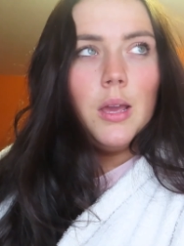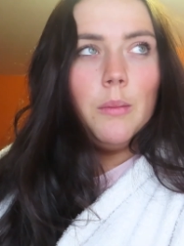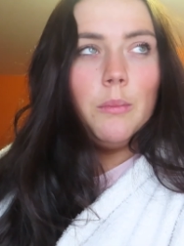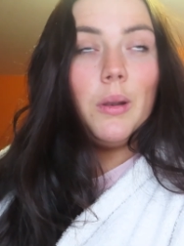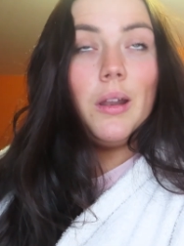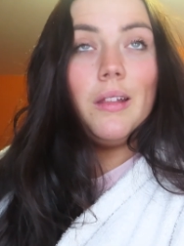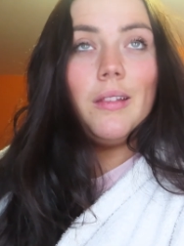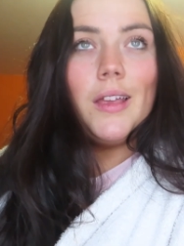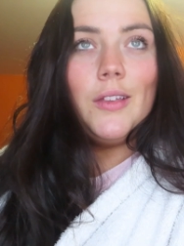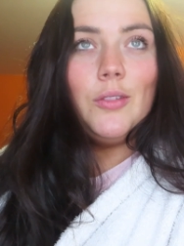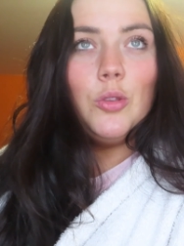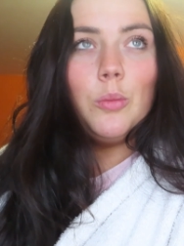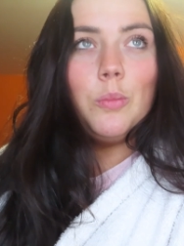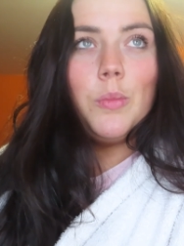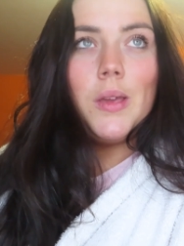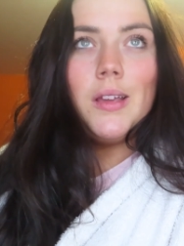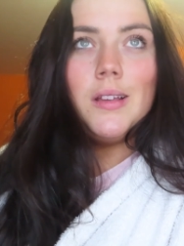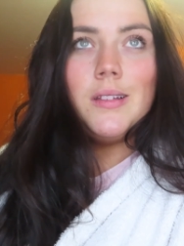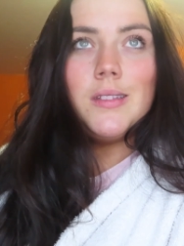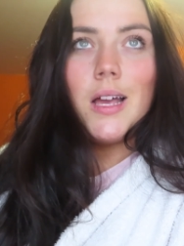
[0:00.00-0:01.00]
But I like their
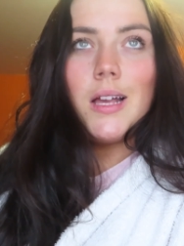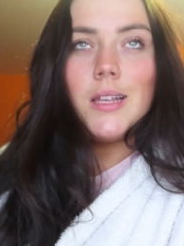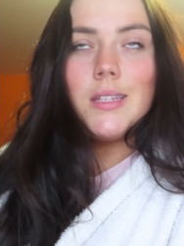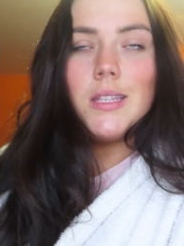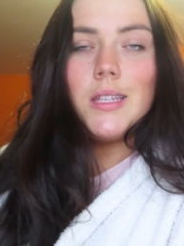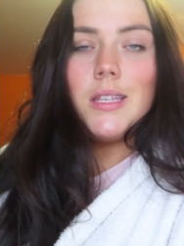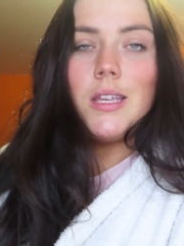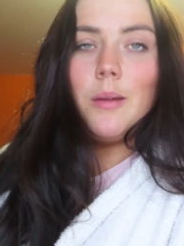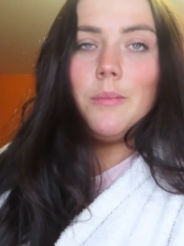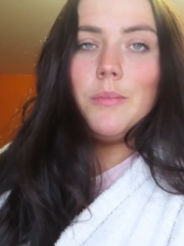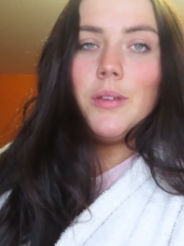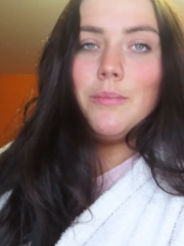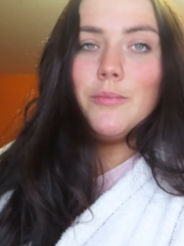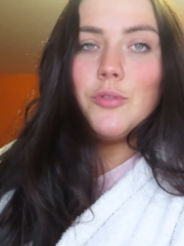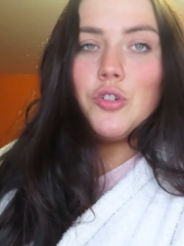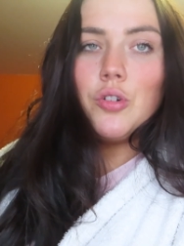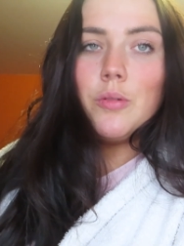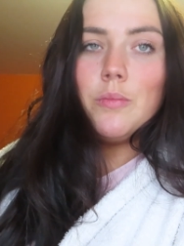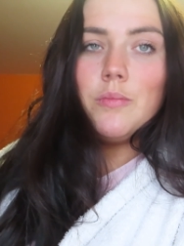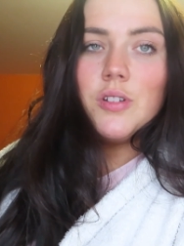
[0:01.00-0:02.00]
pink sauce, the yum yum
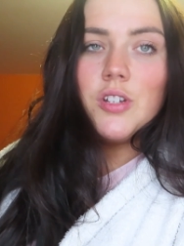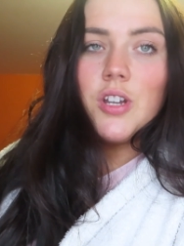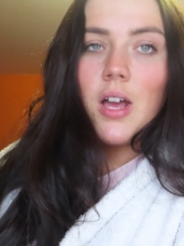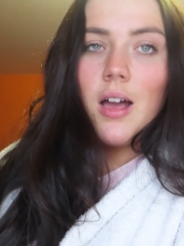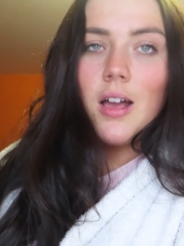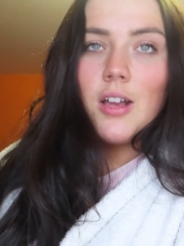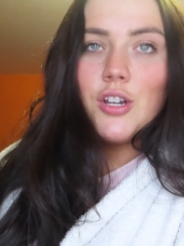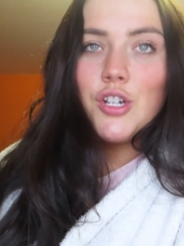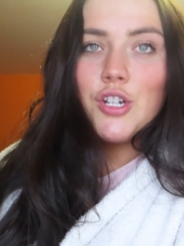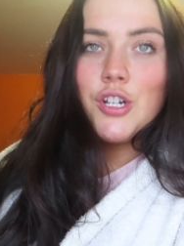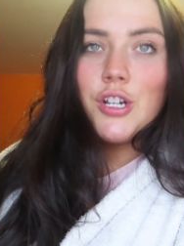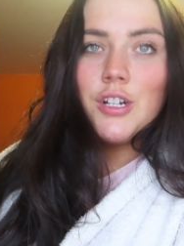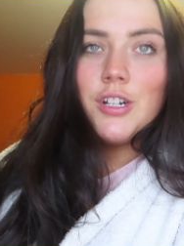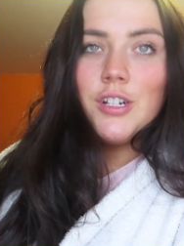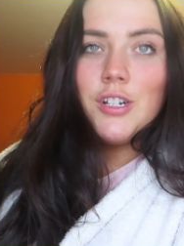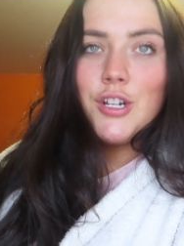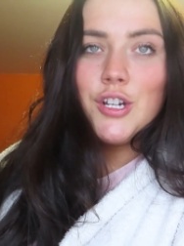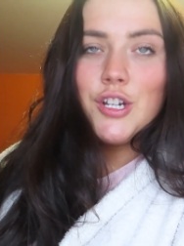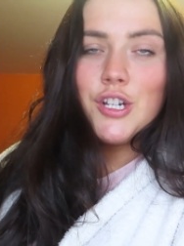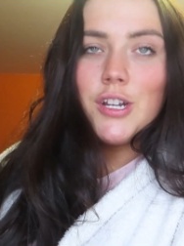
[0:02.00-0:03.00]
shrimp shosh
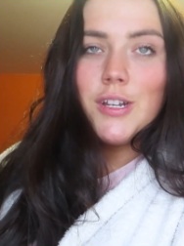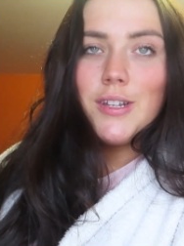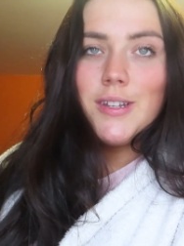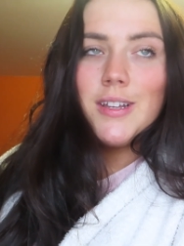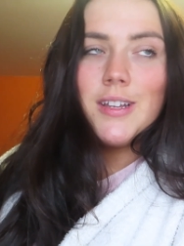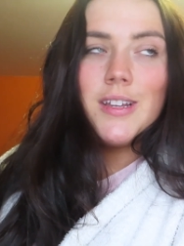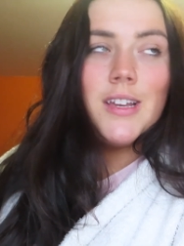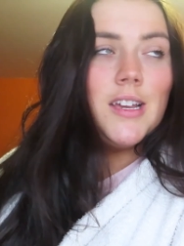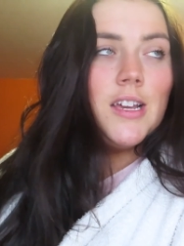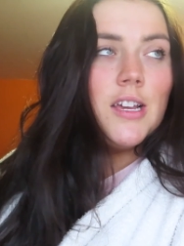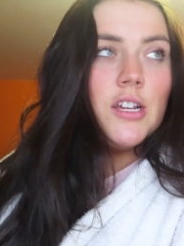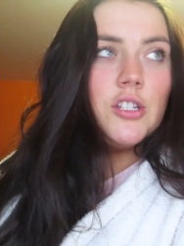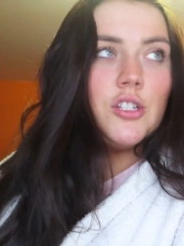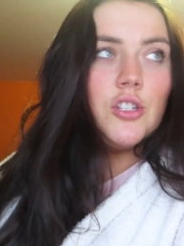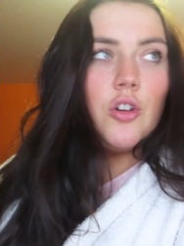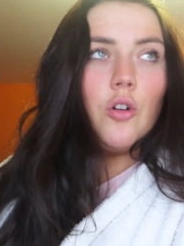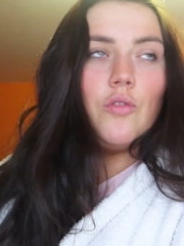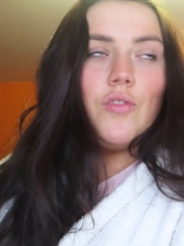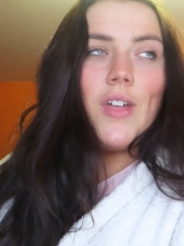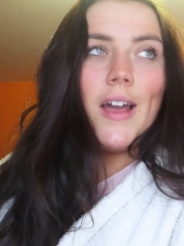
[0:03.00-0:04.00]
shit.
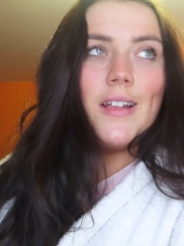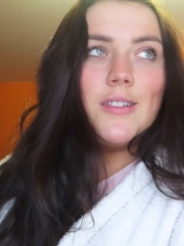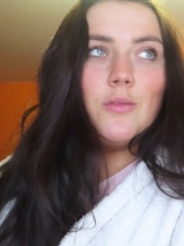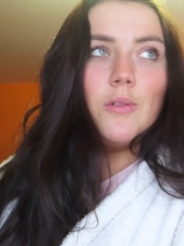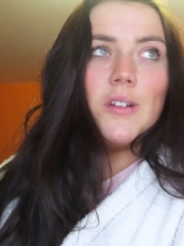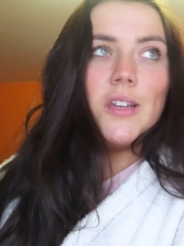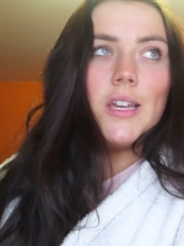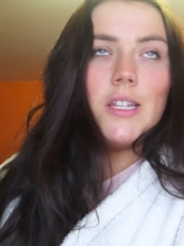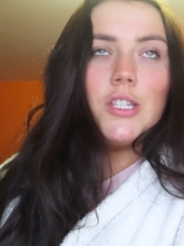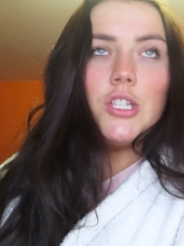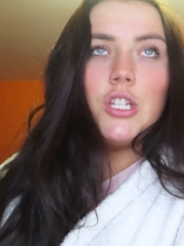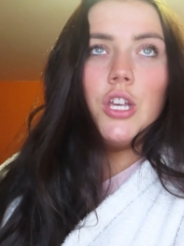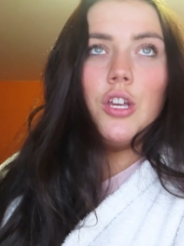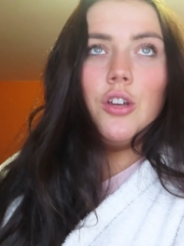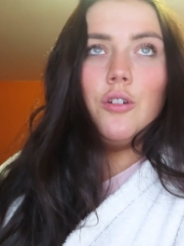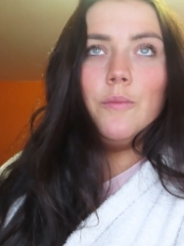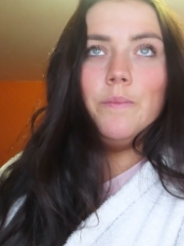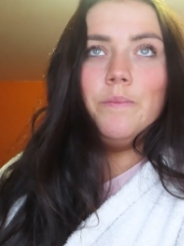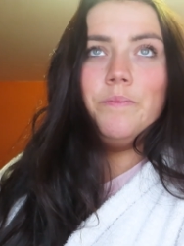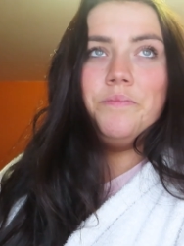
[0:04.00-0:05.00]
So that's what gets
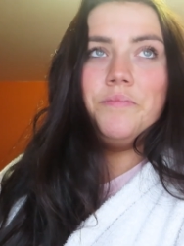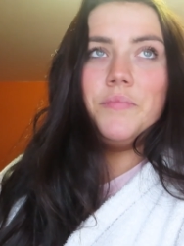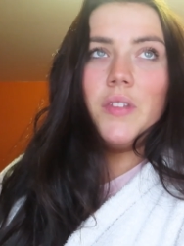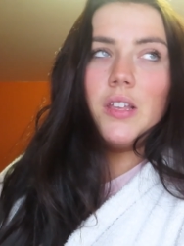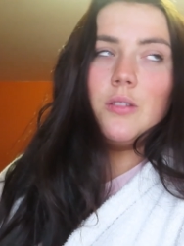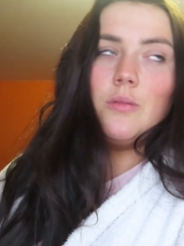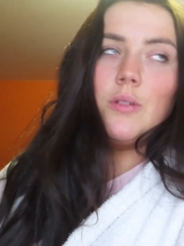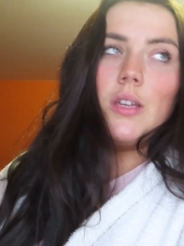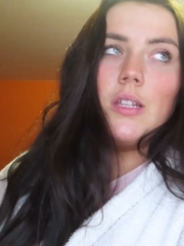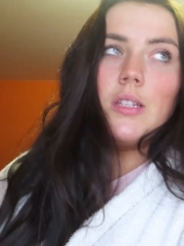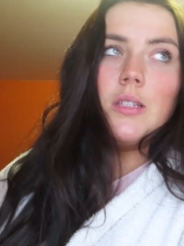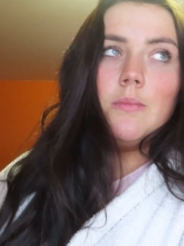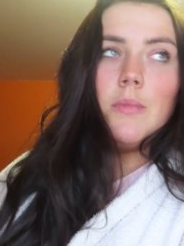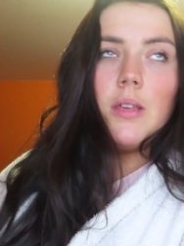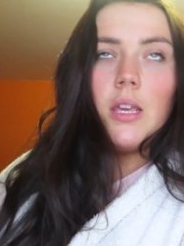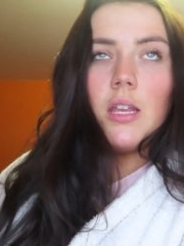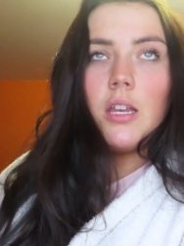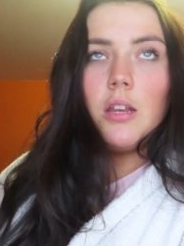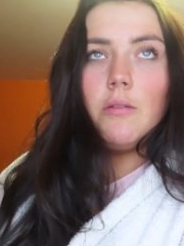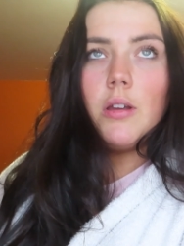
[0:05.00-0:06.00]
you. That's what gets
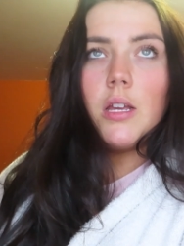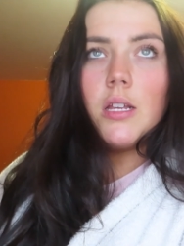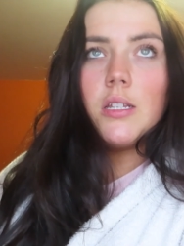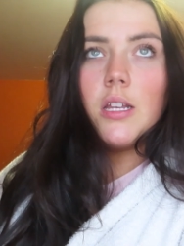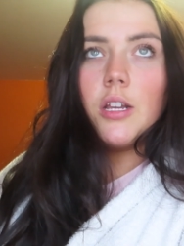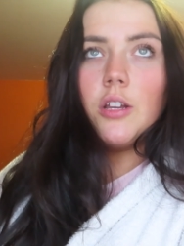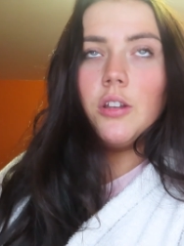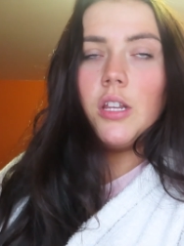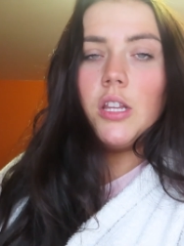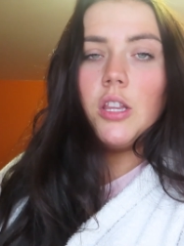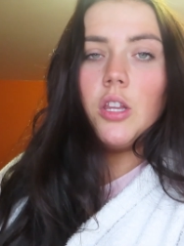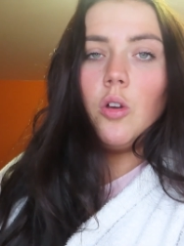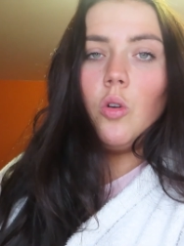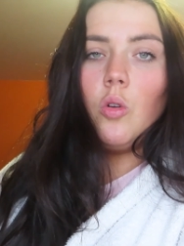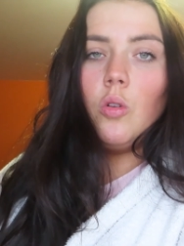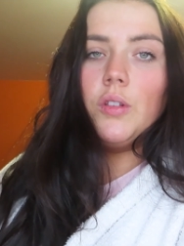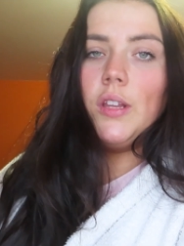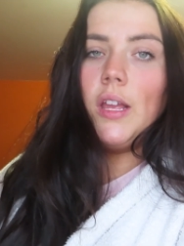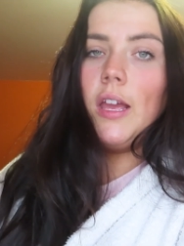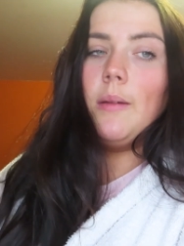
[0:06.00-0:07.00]
me anyways. I could eat the
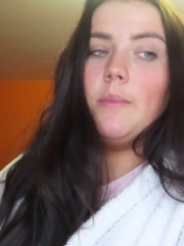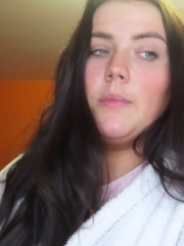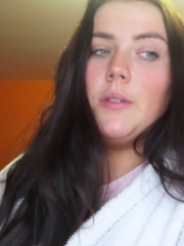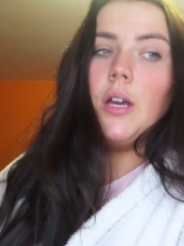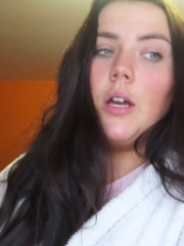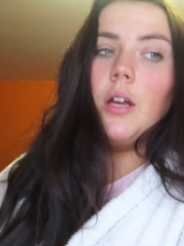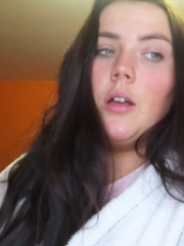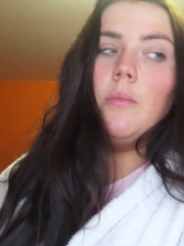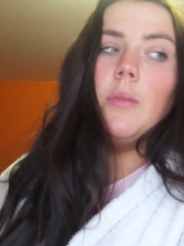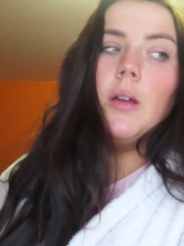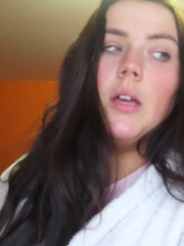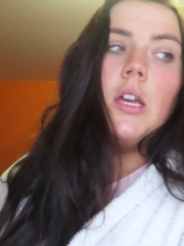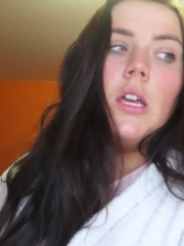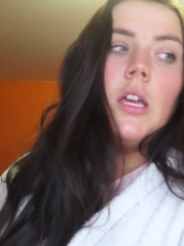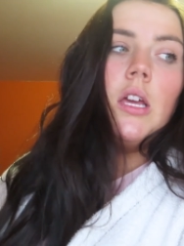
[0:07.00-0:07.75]
whole damn tub.